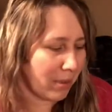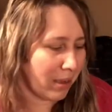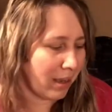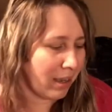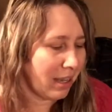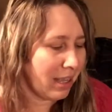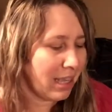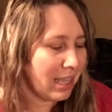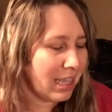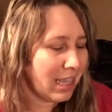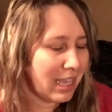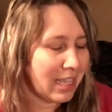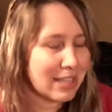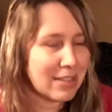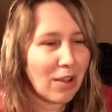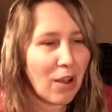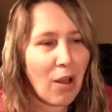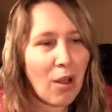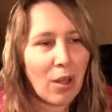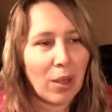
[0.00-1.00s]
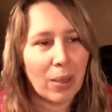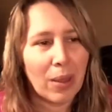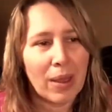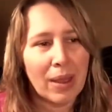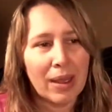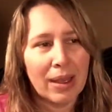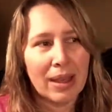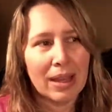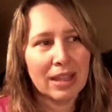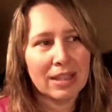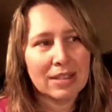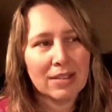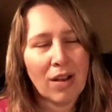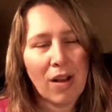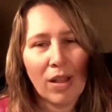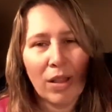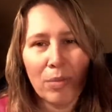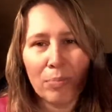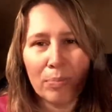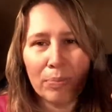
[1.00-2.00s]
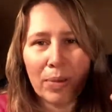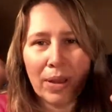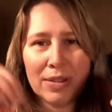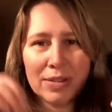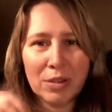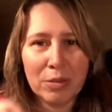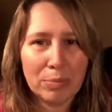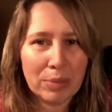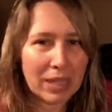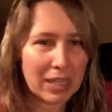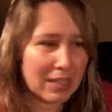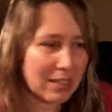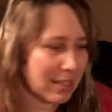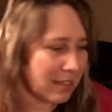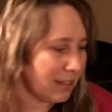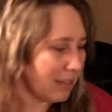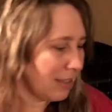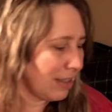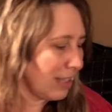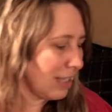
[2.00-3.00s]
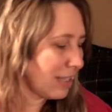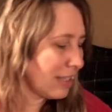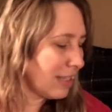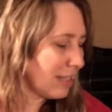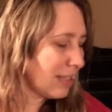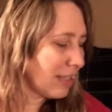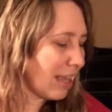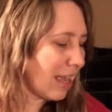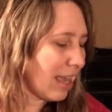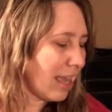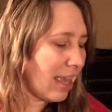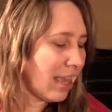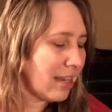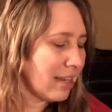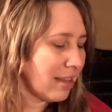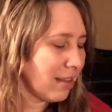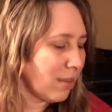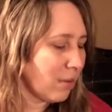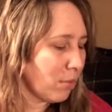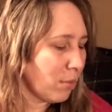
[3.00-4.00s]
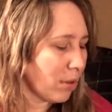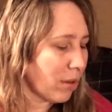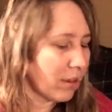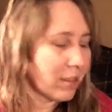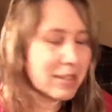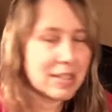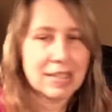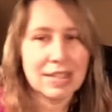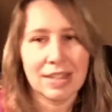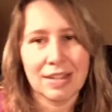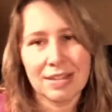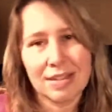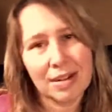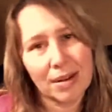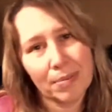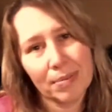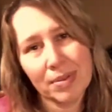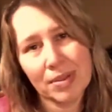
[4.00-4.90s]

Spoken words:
But it's all a puzzle piece into this end of the world system.